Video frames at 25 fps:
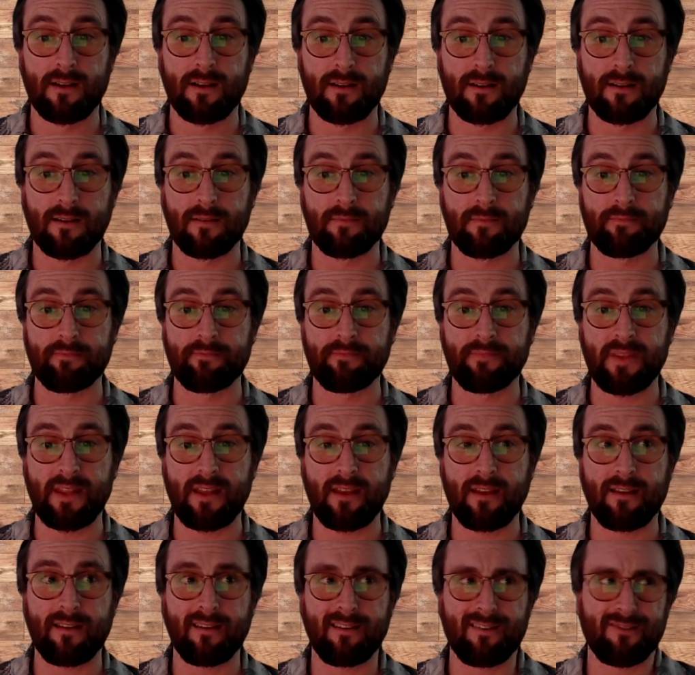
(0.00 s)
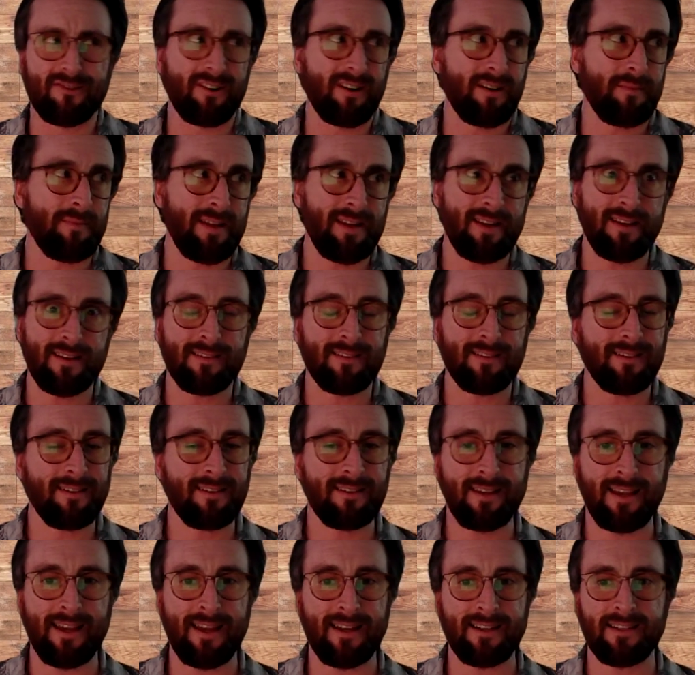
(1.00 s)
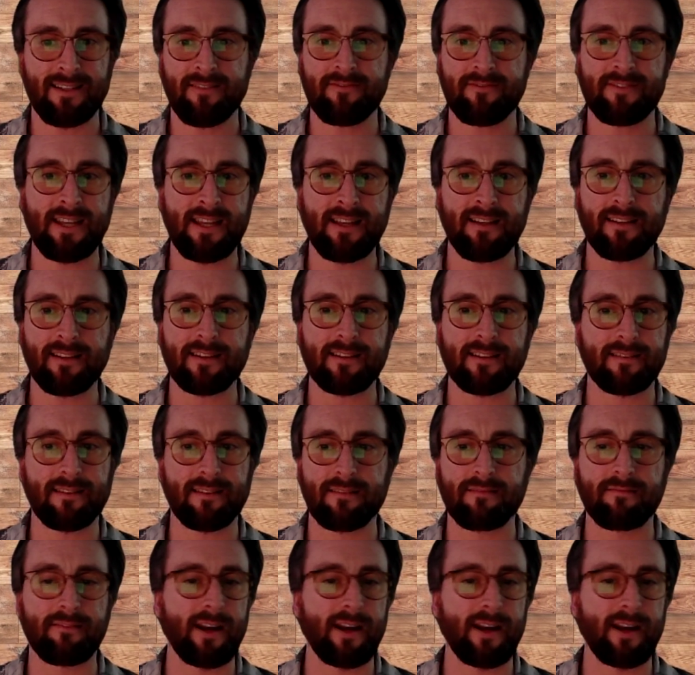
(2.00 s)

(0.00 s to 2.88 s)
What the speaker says: and try to make it like active daily,